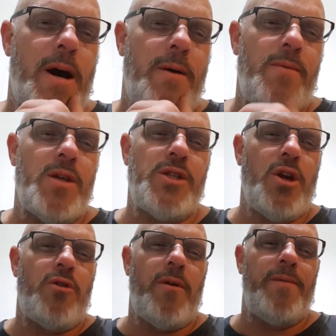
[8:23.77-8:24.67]
there's no
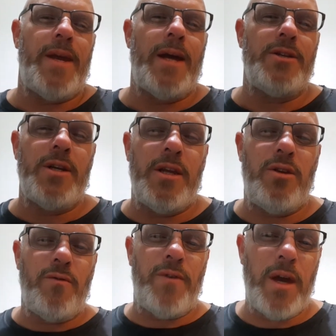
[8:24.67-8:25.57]
gravity underneath
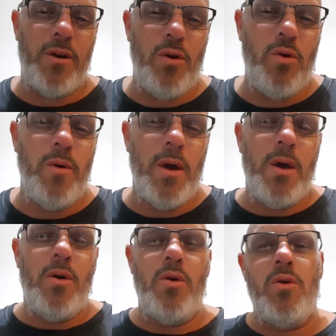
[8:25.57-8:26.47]
your vehicle,
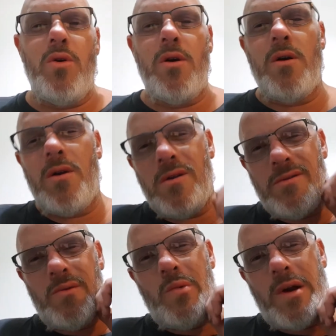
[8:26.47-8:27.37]
or
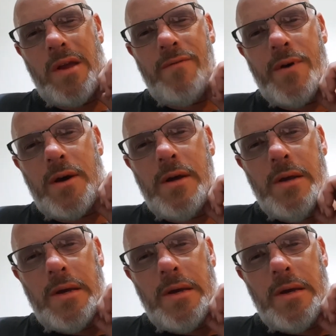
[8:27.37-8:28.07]
whatever?